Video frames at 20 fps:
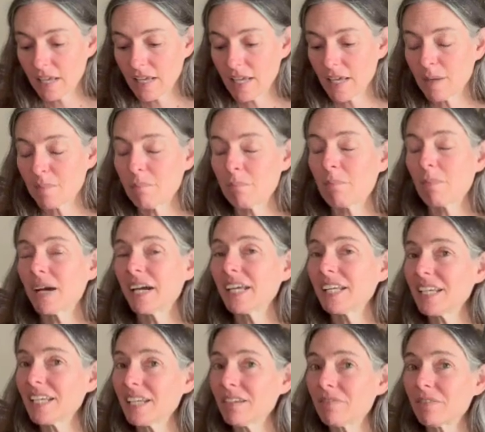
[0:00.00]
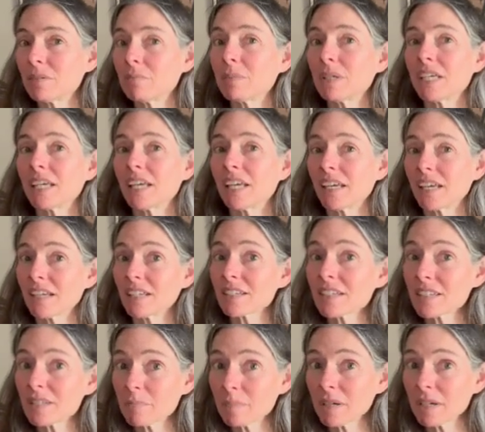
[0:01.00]
It might even be hand
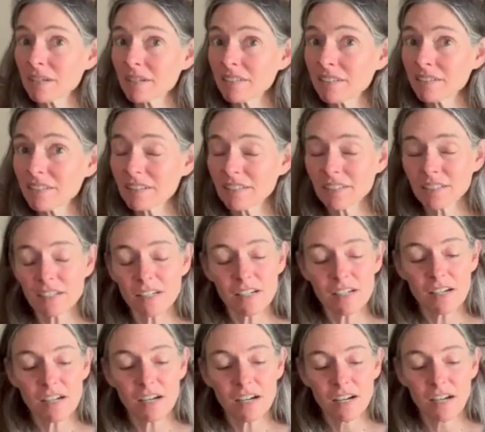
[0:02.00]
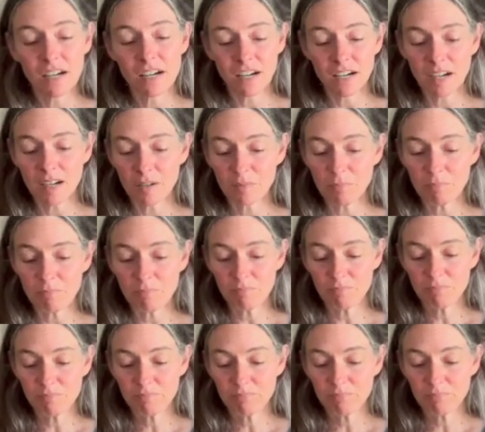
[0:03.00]
spun.
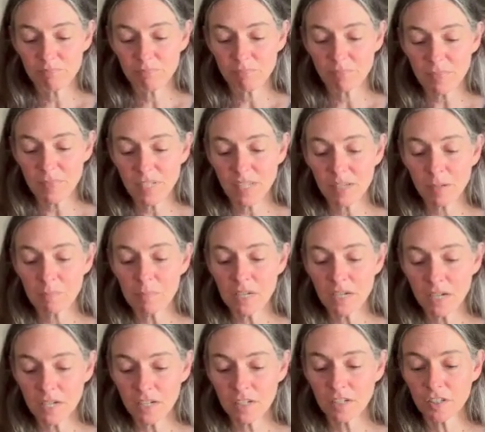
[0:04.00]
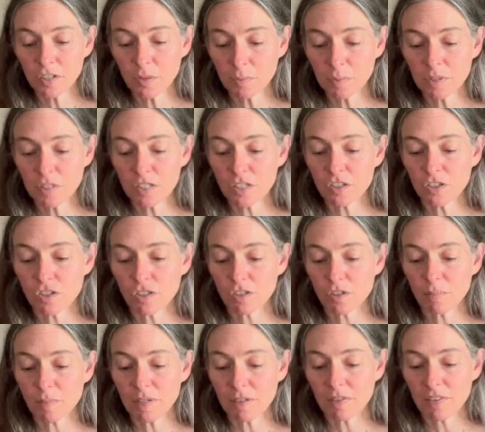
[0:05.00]
I'm not 100% sure
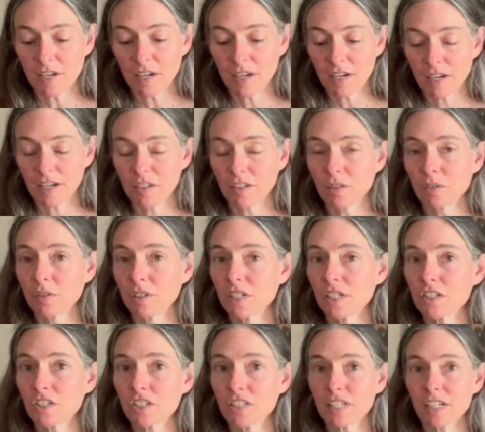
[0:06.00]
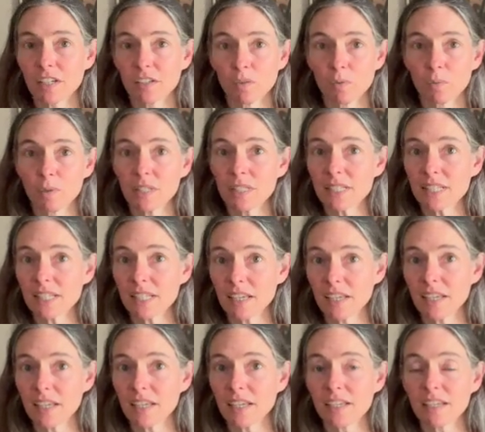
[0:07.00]
about that. I know that I just had the one
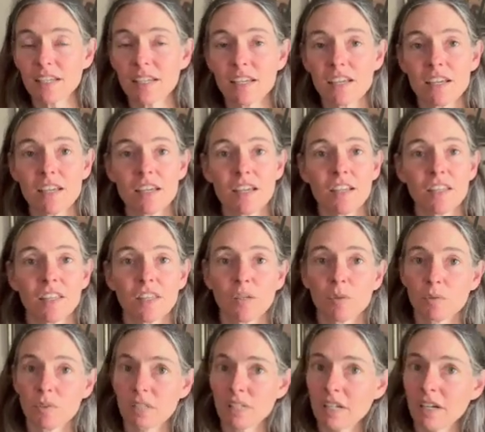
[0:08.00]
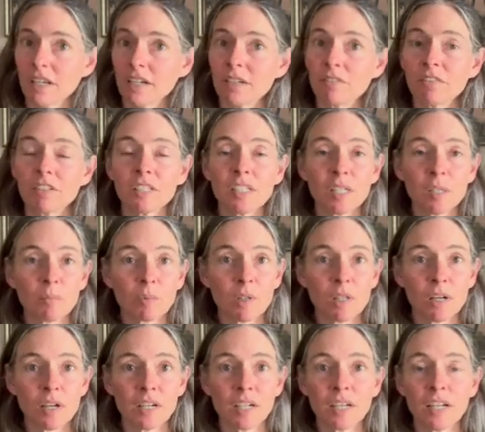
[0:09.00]
skein. There was not even a label
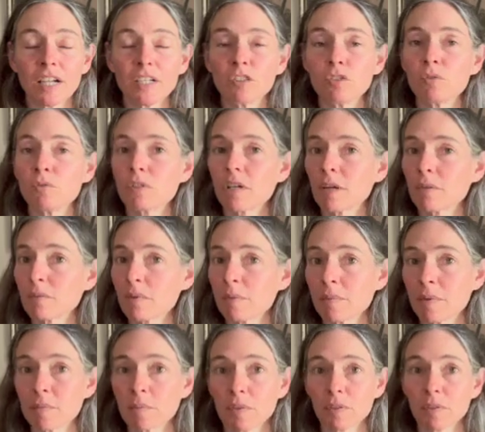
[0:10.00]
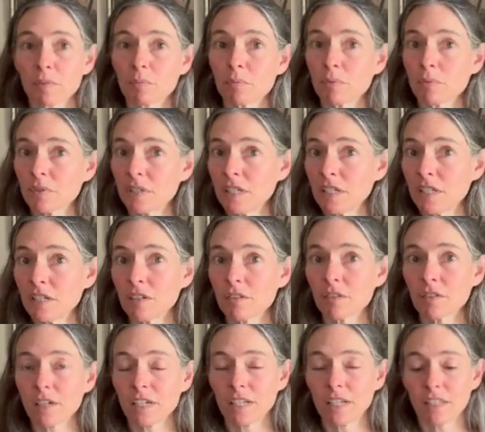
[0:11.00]
on it. I do not remember the breed
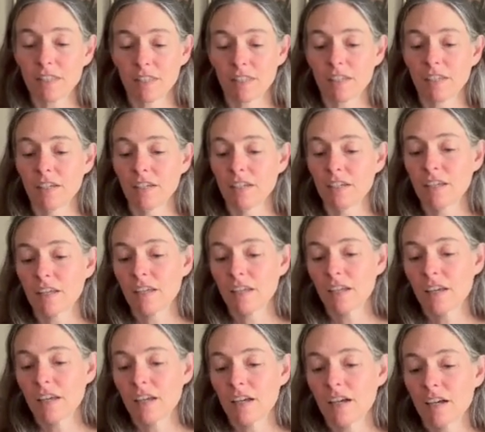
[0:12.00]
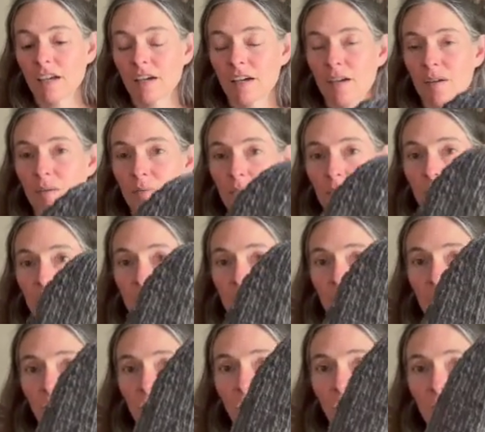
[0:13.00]
or anything. But
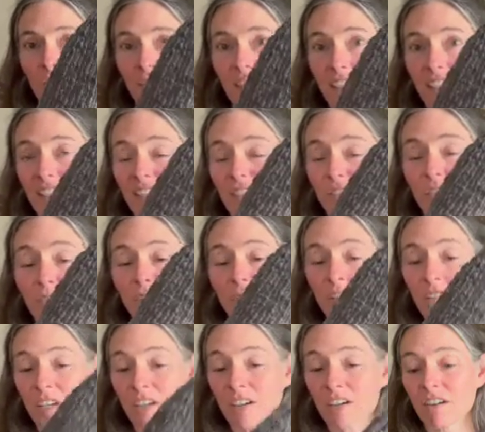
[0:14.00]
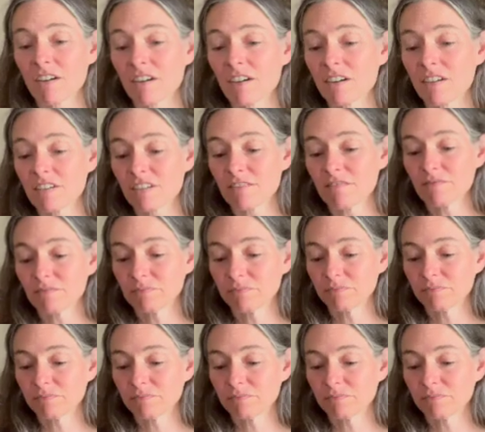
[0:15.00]
it's gray yarn.